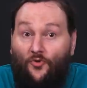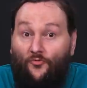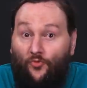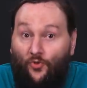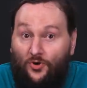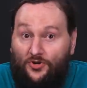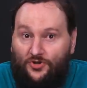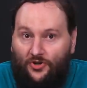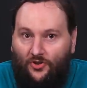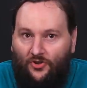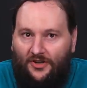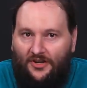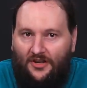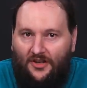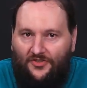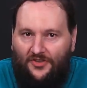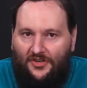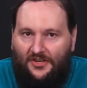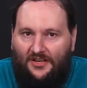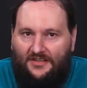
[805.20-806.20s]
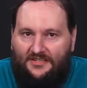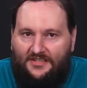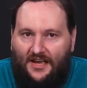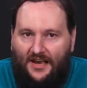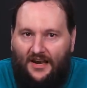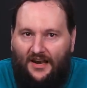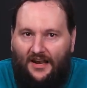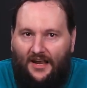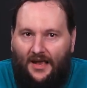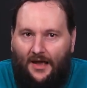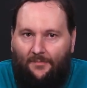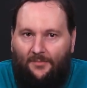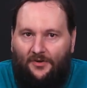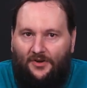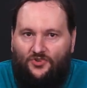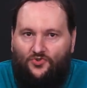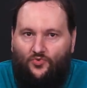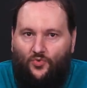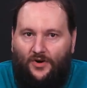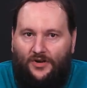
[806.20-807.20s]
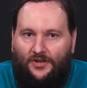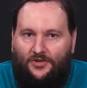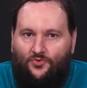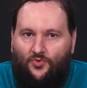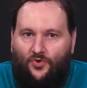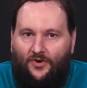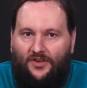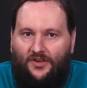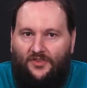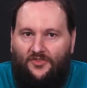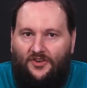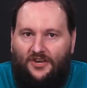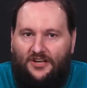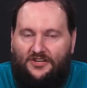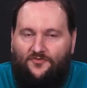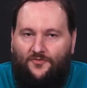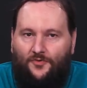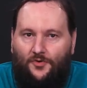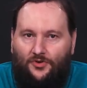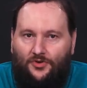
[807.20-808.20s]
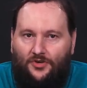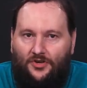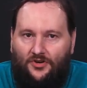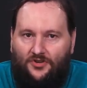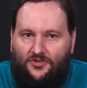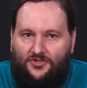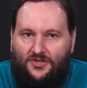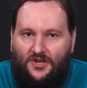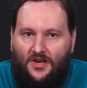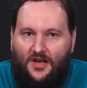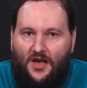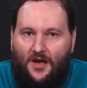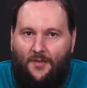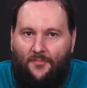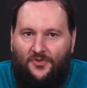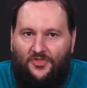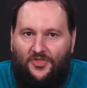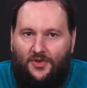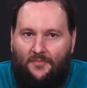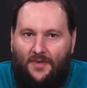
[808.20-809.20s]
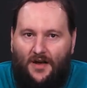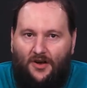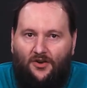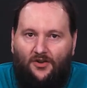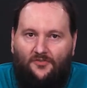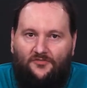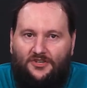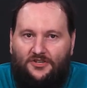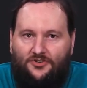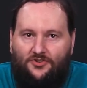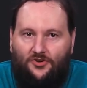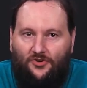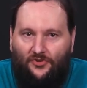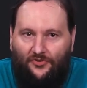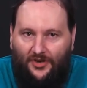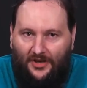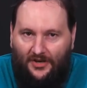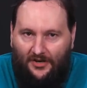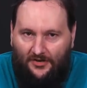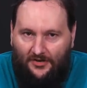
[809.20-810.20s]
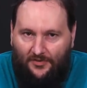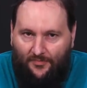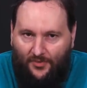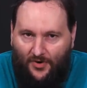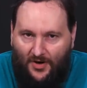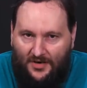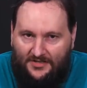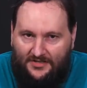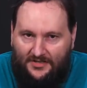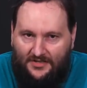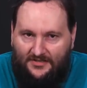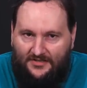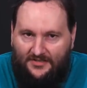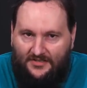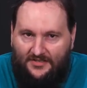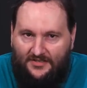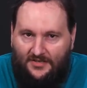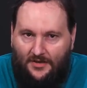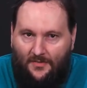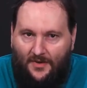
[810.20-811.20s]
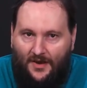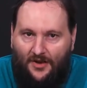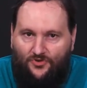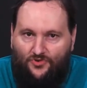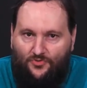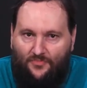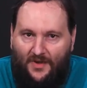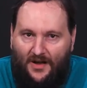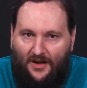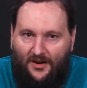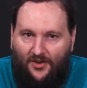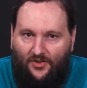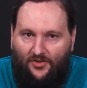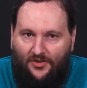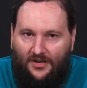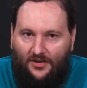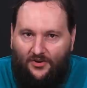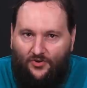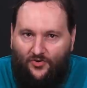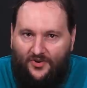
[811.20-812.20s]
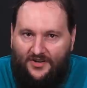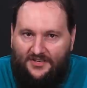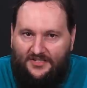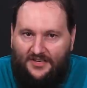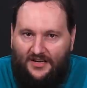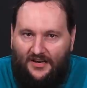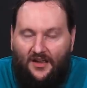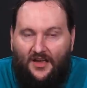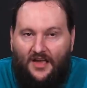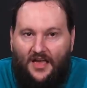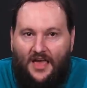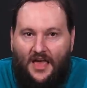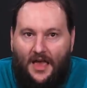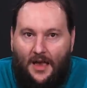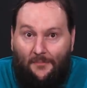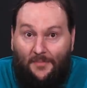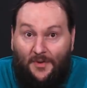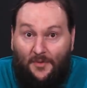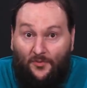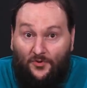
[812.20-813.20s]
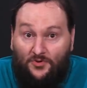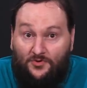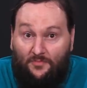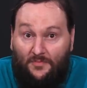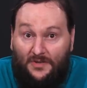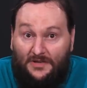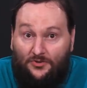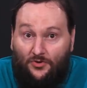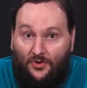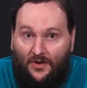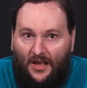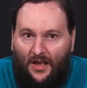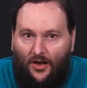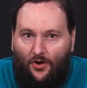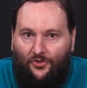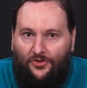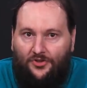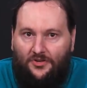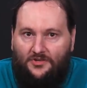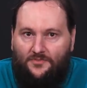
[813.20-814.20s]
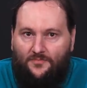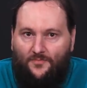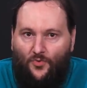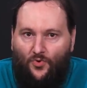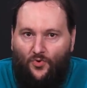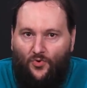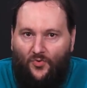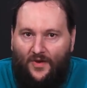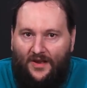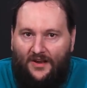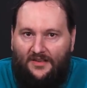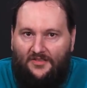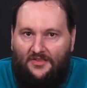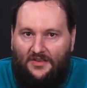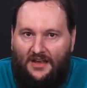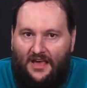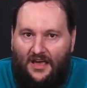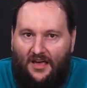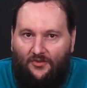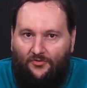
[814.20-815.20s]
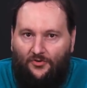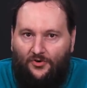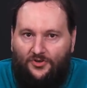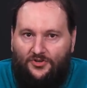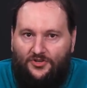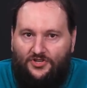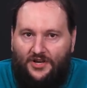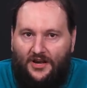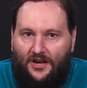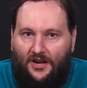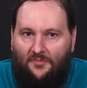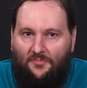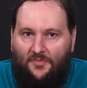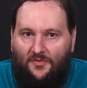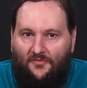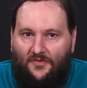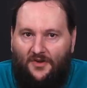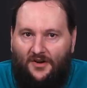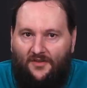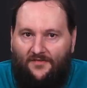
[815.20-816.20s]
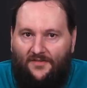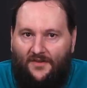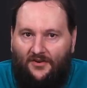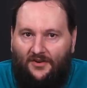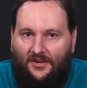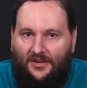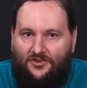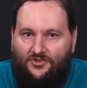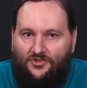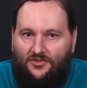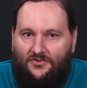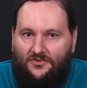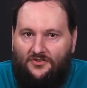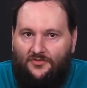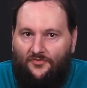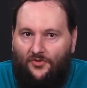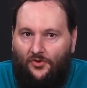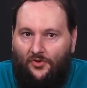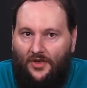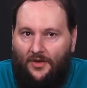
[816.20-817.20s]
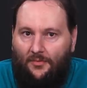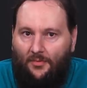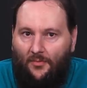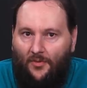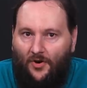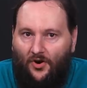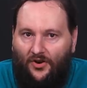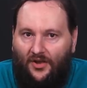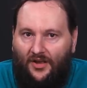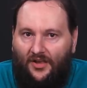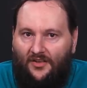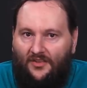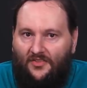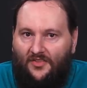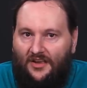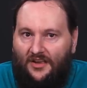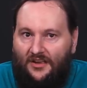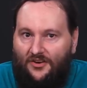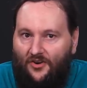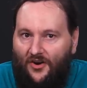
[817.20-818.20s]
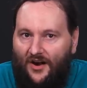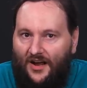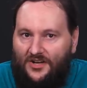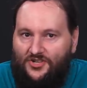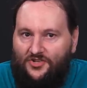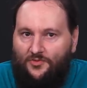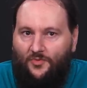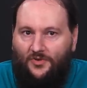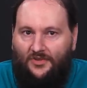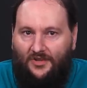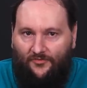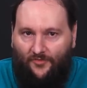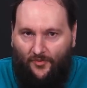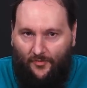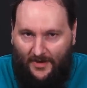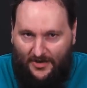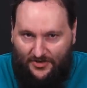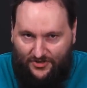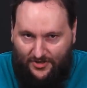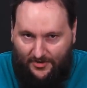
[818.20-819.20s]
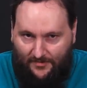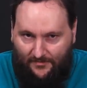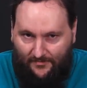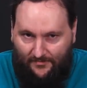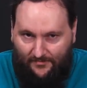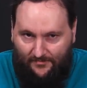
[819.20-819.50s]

Fortunately, nothing exciting happened in 2020 in the next few years, but the amount of digital data to process is somehow dramatically increasing, and people's mental health is more ready than ever to shake up the very foundations of the labor market in the interaction with information.